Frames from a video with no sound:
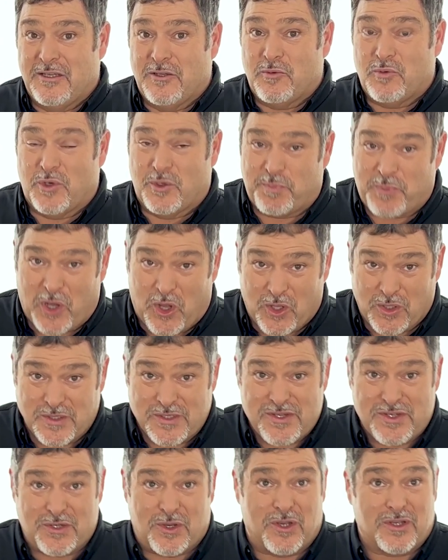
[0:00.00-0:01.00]
where Paul
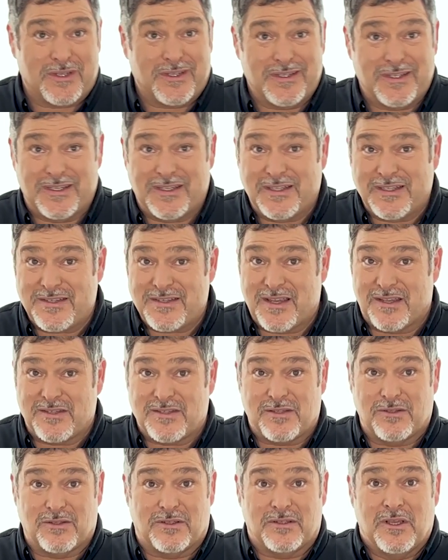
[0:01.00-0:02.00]
is talking and he
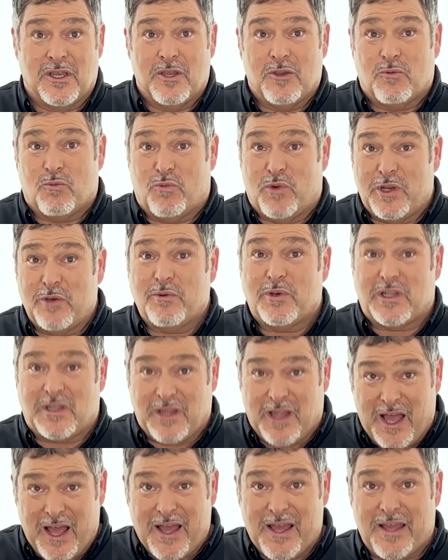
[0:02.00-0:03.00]
says, look, we
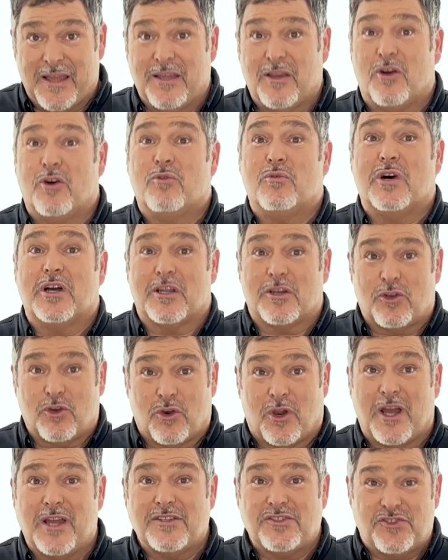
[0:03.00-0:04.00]
rely on what
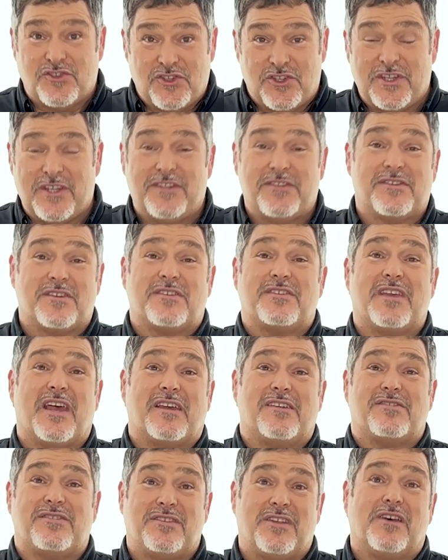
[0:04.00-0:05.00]
Christ Jesus
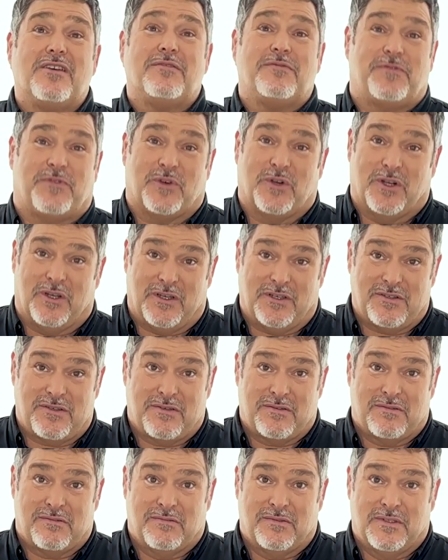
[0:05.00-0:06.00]
has done for
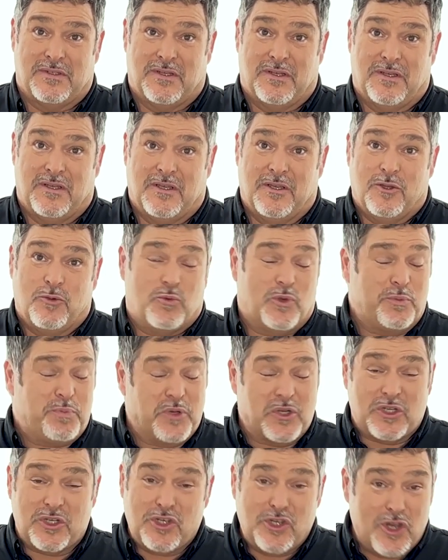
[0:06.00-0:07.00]
us. We
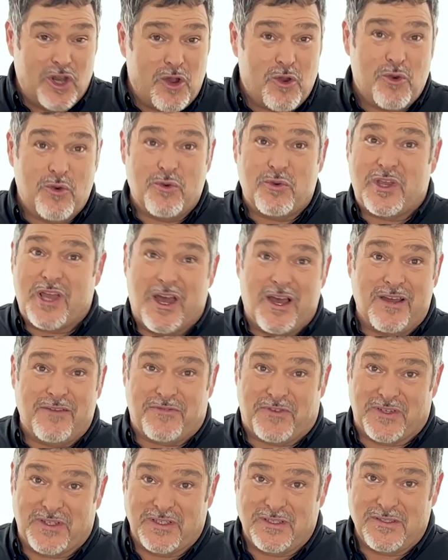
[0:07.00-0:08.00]
put no
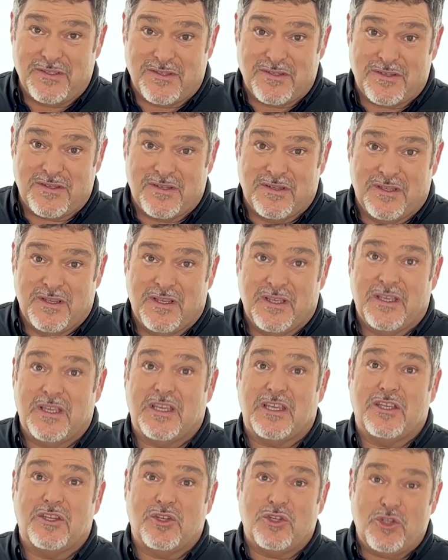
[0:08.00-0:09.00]
confidence
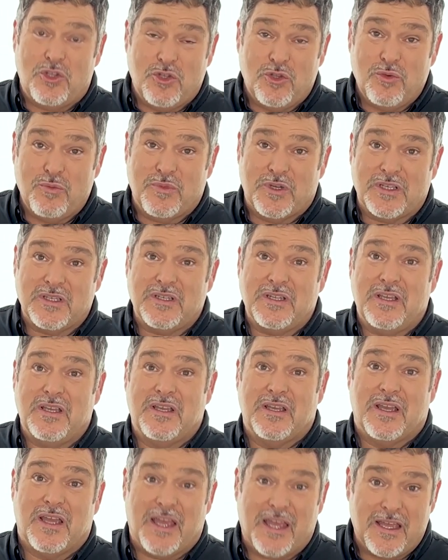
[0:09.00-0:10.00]
in human
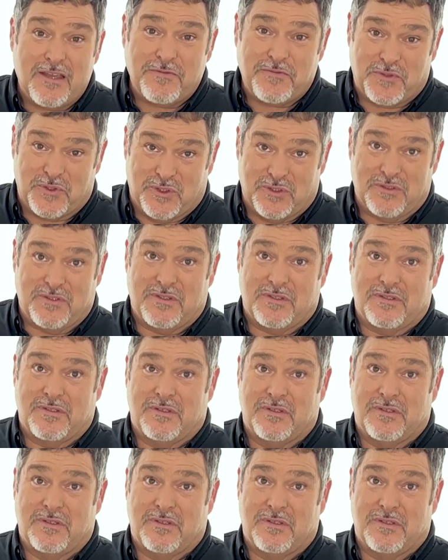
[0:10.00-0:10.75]
effort.